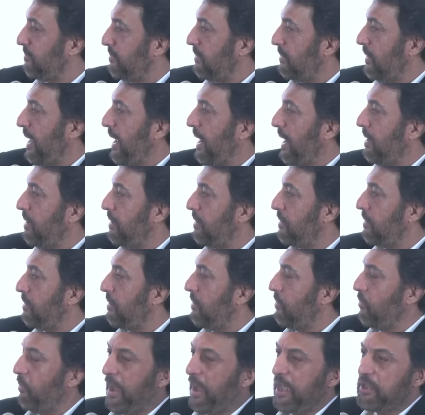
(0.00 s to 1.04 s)
why should you?
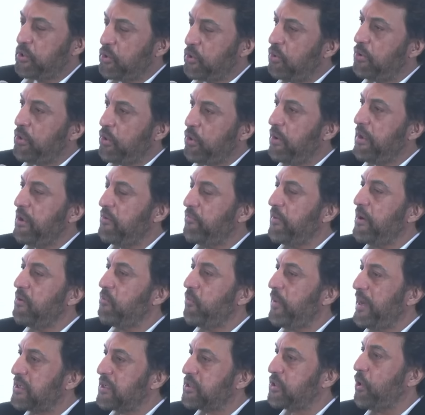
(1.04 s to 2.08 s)
Why should you even capital?
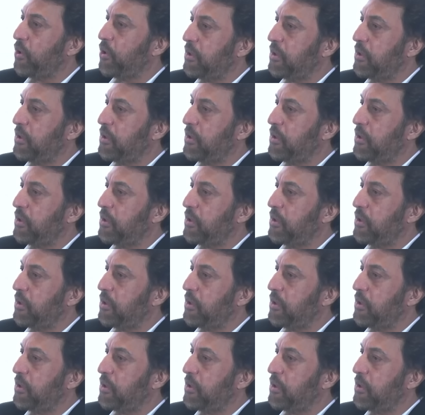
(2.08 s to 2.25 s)
waste your